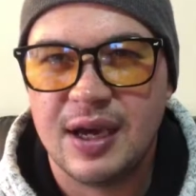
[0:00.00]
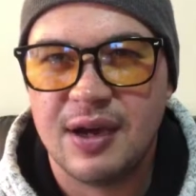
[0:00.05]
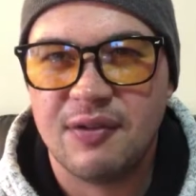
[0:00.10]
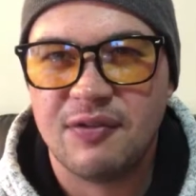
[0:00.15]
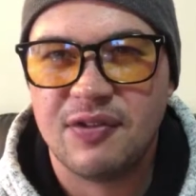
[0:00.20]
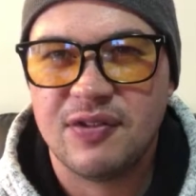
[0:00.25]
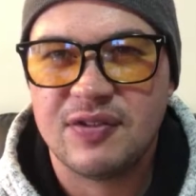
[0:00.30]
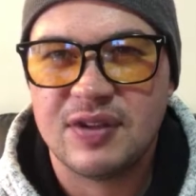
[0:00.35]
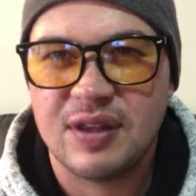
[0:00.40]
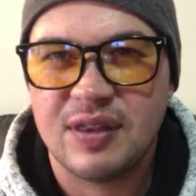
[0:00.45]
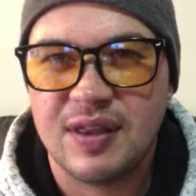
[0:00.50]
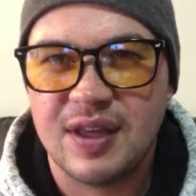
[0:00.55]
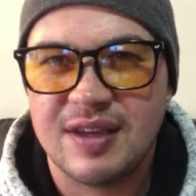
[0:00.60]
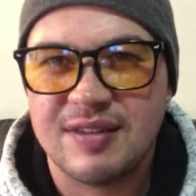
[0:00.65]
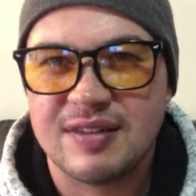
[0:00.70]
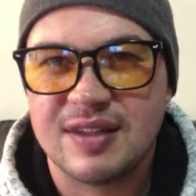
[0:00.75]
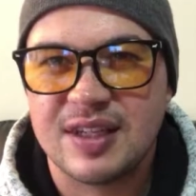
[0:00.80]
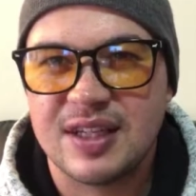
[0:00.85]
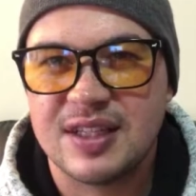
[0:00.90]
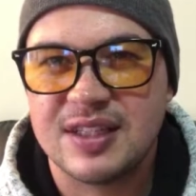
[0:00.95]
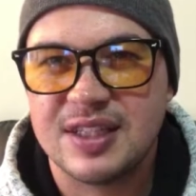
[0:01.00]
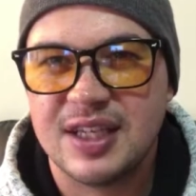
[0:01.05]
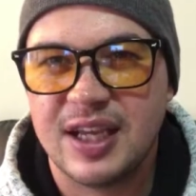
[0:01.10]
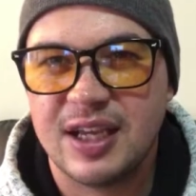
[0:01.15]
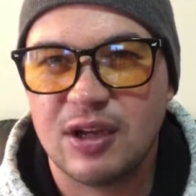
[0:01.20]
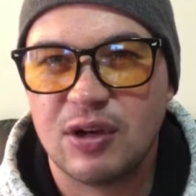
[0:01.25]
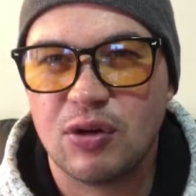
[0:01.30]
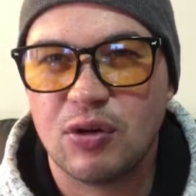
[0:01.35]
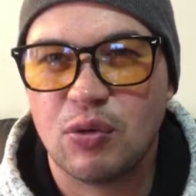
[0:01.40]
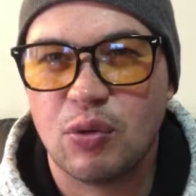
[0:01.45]
50,000 can take
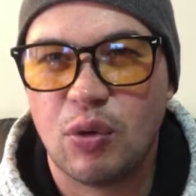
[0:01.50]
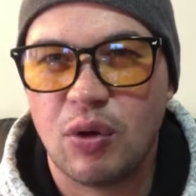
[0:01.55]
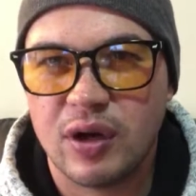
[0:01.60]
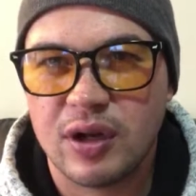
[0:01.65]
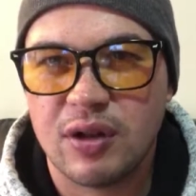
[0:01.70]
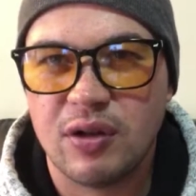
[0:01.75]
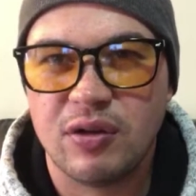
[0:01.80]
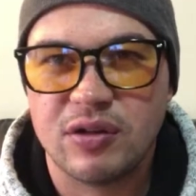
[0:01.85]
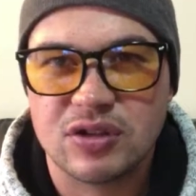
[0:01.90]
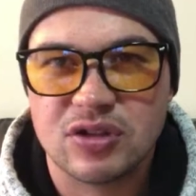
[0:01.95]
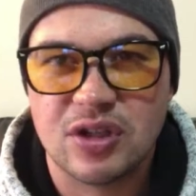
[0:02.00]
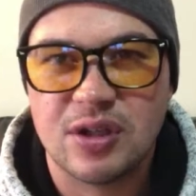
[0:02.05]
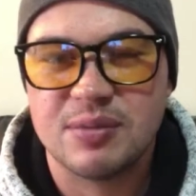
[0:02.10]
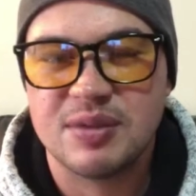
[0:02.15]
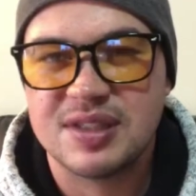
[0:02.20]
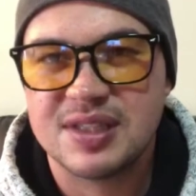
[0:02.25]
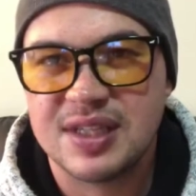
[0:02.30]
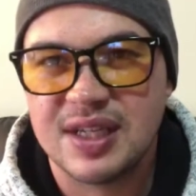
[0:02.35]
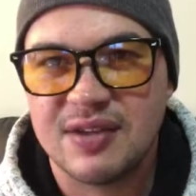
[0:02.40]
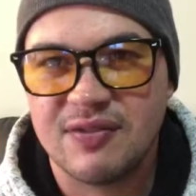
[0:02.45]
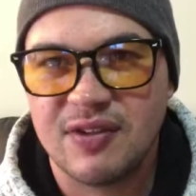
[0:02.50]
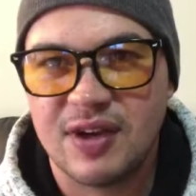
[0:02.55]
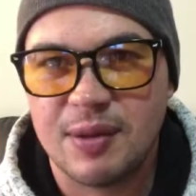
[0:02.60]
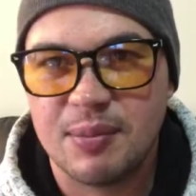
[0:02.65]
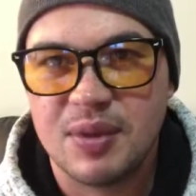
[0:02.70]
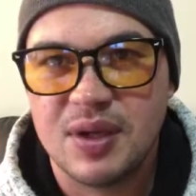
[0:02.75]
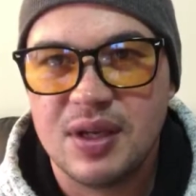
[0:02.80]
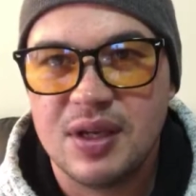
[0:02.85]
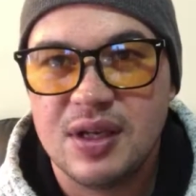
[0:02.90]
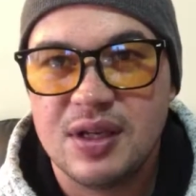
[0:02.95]
quite a long time to save up.
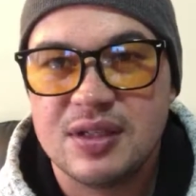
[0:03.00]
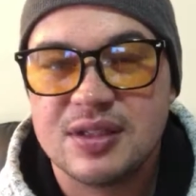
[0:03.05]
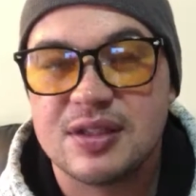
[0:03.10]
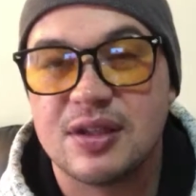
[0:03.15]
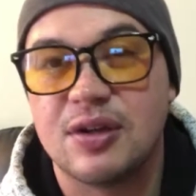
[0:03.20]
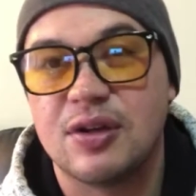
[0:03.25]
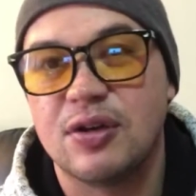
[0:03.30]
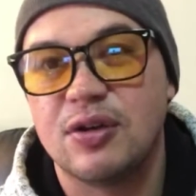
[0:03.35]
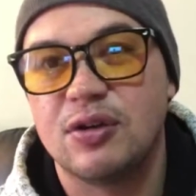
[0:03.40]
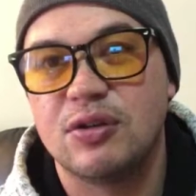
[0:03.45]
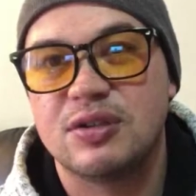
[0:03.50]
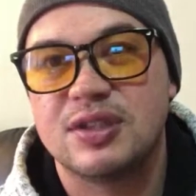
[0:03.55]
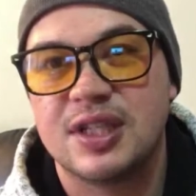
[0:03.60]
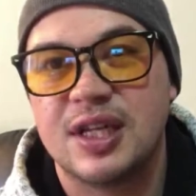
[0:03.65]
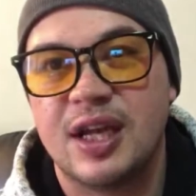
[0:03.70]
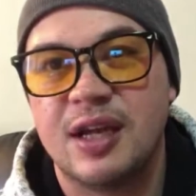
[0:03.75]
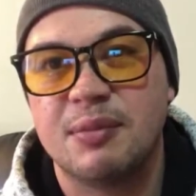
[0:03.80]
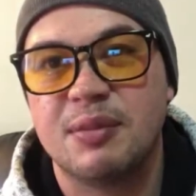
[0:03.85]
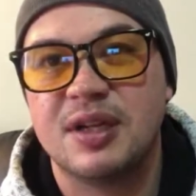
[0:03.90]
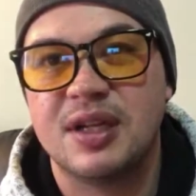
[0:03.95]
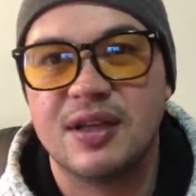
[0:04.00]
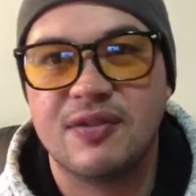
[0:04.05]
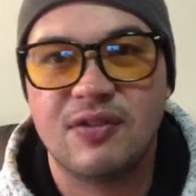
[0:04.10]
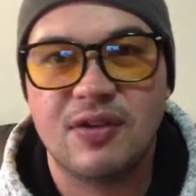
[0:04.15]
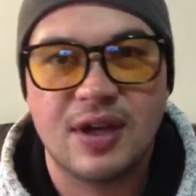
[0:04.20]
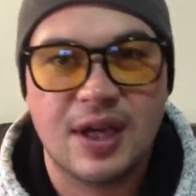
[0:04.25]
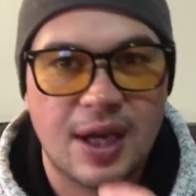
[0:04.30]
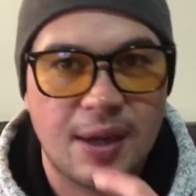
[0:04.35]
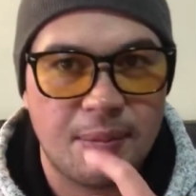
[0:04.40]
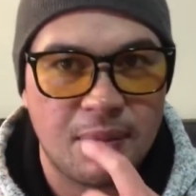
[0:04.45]
So today I'm going to give you
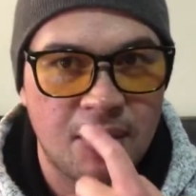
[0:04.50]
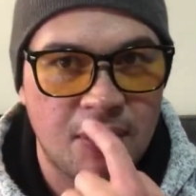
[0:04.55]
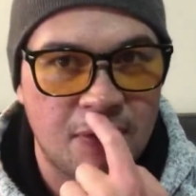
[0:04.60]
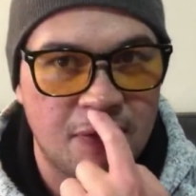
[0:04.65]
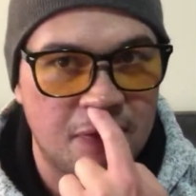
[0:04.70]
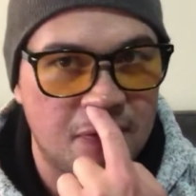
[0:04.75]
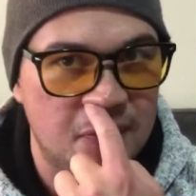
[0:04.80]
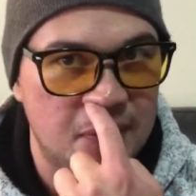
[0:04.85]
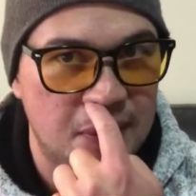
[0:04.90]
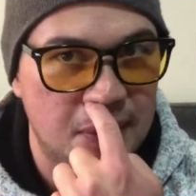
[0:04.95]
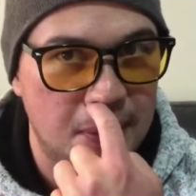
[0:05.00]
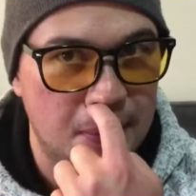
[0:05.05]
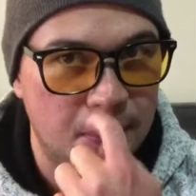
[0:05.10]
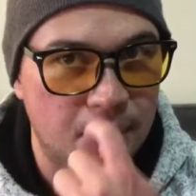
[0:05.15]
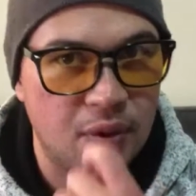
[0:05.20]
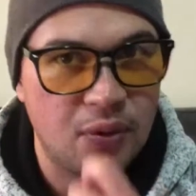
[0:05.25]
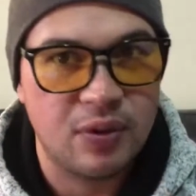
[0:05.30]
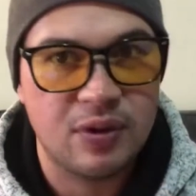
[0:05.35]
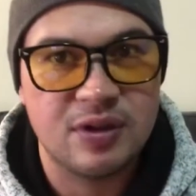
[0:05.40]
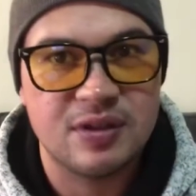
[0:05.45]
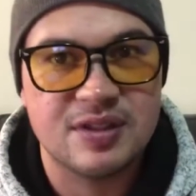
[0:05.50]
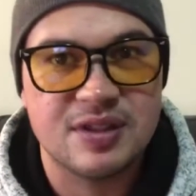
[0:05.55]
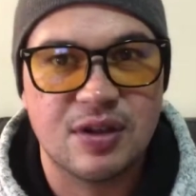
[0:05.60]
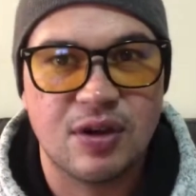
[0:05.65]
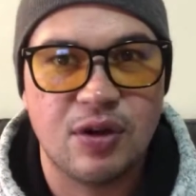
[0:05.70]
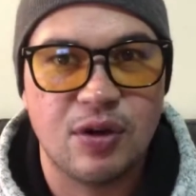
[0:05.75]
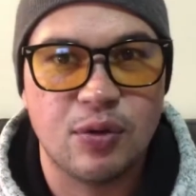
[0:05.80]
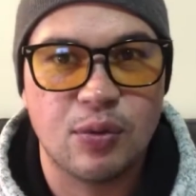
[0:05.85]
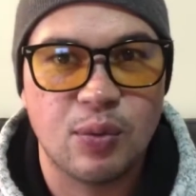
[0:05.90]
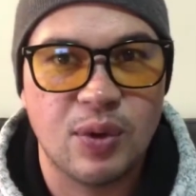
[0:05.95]
a couple of pointers
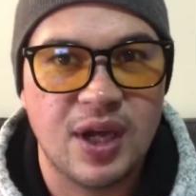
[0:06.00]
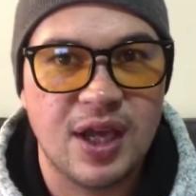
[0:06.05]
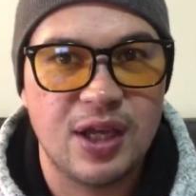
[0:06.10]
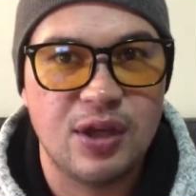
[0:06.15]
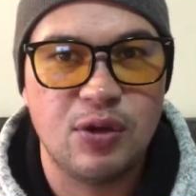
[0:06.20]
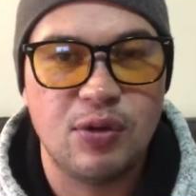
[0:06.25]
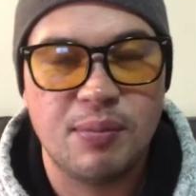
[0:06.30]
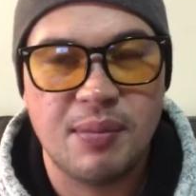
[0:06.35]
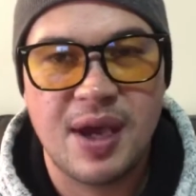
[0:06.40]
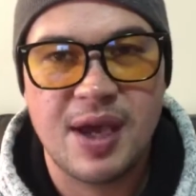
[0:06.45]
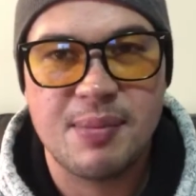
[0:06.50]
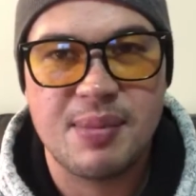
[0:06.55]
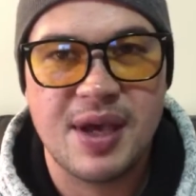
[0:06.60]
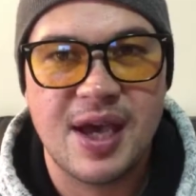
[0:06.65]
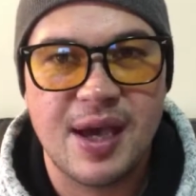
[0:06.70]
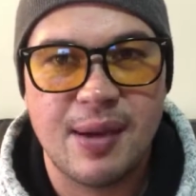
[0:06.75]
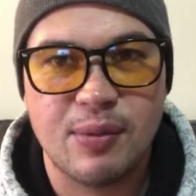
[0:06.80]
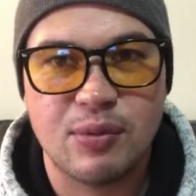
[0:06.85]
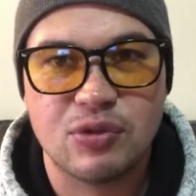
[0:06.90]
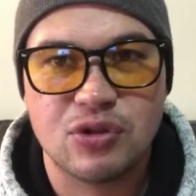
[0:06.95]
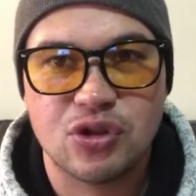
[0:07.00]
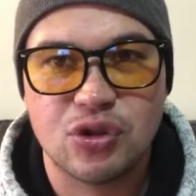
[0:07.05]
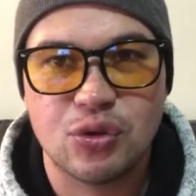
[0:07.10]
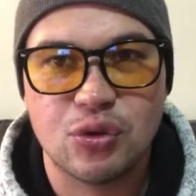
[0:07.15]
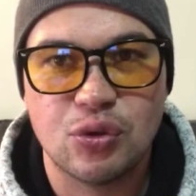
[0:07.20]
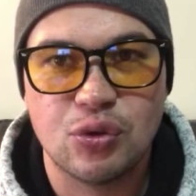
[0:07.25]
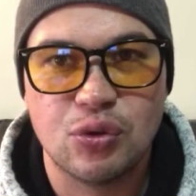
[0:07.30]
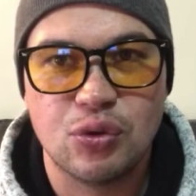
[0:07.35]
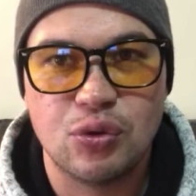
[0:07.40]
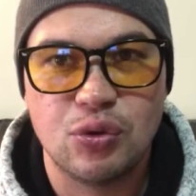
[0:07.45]
on where you may be able
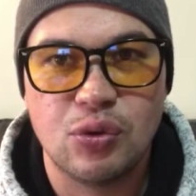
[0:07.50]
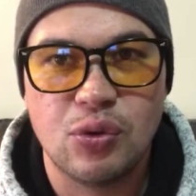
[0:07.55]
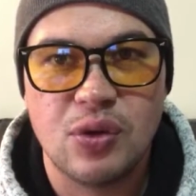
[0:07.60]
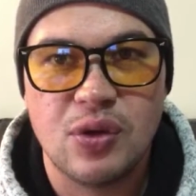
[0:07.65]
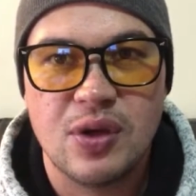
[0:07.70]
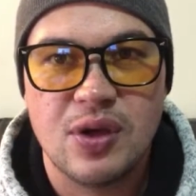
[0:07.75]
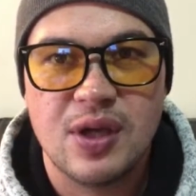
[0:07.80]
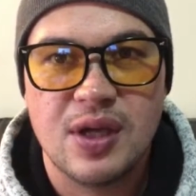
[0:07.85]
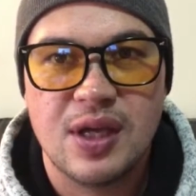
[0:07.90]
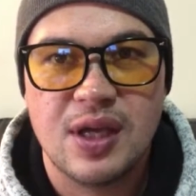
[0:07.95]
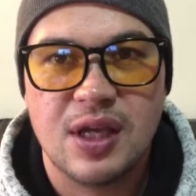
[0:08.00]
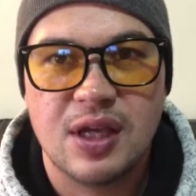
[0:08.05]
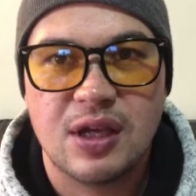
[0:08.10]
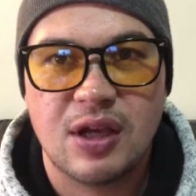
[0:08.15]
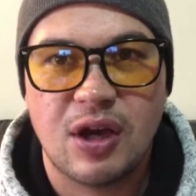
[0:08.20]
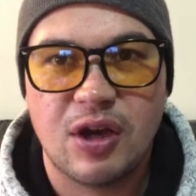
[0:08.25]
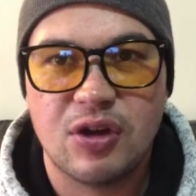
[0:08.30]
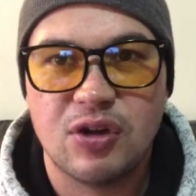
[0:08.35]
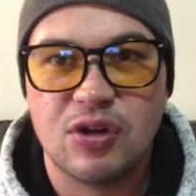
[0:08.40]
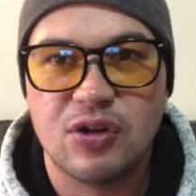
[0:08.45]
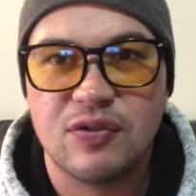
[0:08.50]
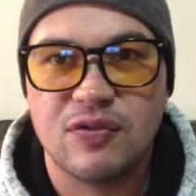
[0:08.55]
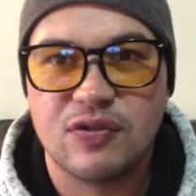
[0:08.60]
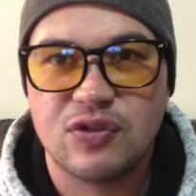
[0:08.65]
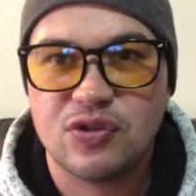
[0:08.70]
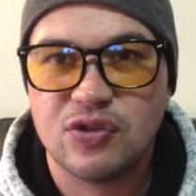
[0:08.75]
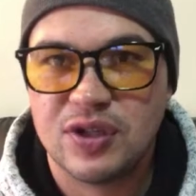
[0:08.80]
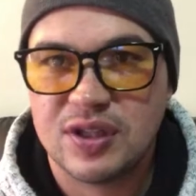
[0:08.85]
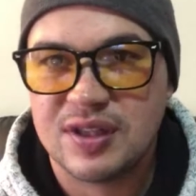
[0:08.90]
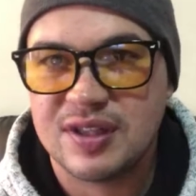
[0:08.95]
to kind of
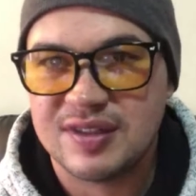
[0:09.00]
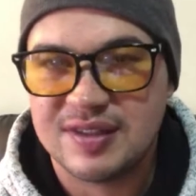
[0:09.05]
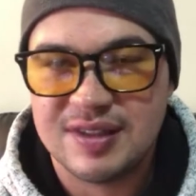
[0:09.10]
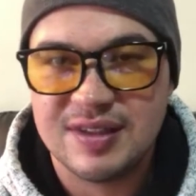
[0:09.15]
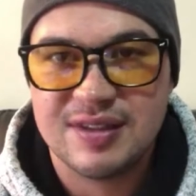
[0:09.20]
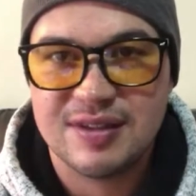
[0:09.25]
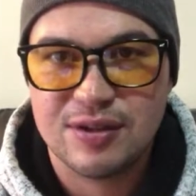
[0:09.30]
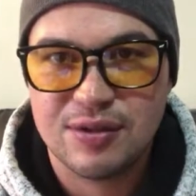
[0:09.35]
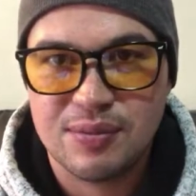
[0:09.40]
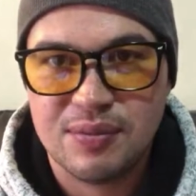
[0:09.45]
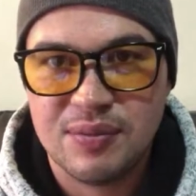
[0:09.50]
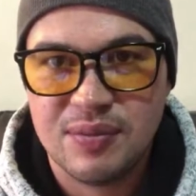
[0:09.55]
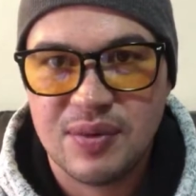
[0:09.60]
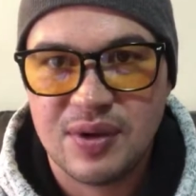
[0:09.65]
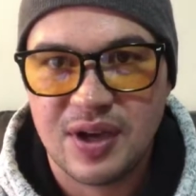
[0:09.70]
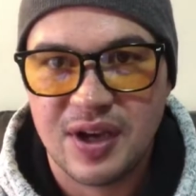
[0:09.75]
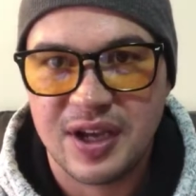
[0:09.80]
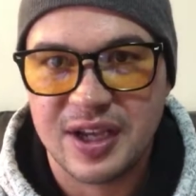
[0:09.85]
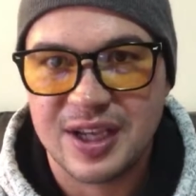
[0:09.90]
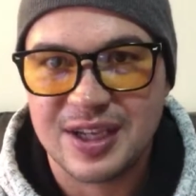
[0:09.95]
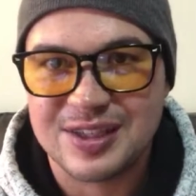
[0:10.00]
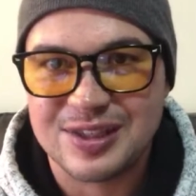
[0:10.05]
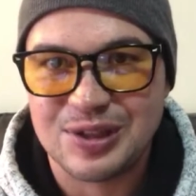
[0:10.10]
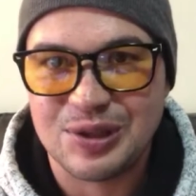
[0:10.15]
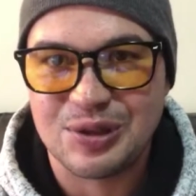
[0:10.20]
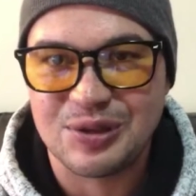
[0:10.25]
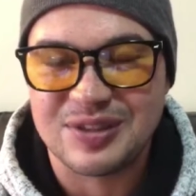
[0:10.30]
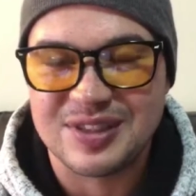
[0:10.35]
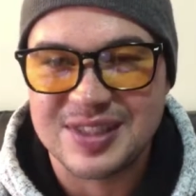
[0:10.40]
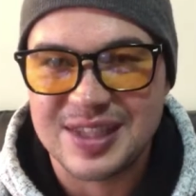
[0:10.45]
trick the system, I guess you
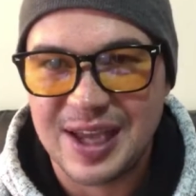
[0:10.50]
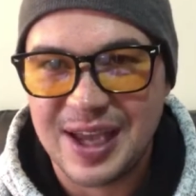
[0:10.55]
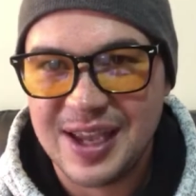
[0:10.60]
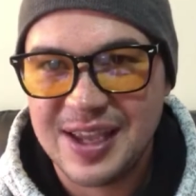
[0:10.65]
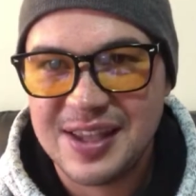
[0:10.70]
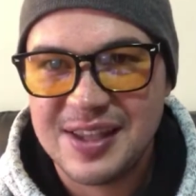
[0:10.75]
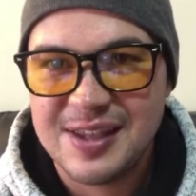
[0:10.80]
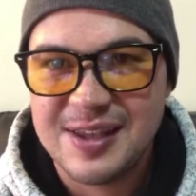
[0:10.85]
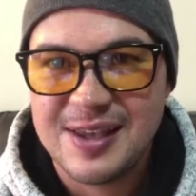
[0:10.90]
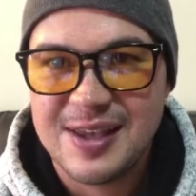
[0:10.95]
could say.